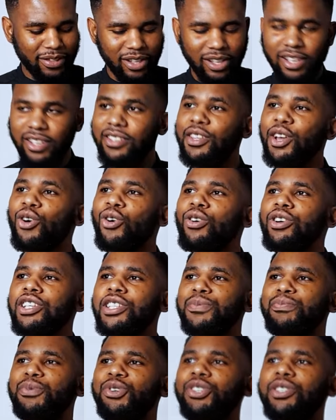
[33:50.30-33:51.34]
Is the Holy
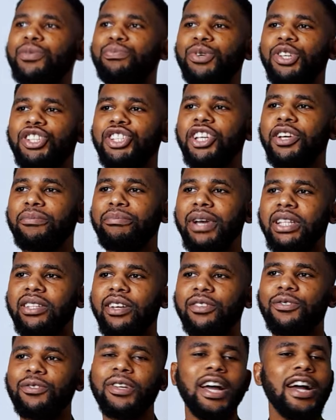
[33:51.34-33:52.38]
Spirit preaching
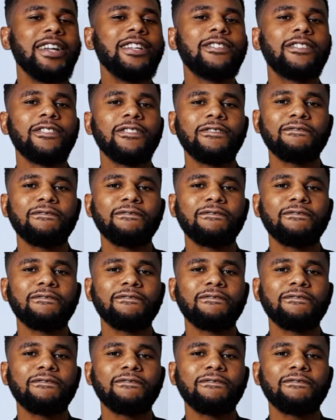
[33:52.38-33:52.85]
better tonight?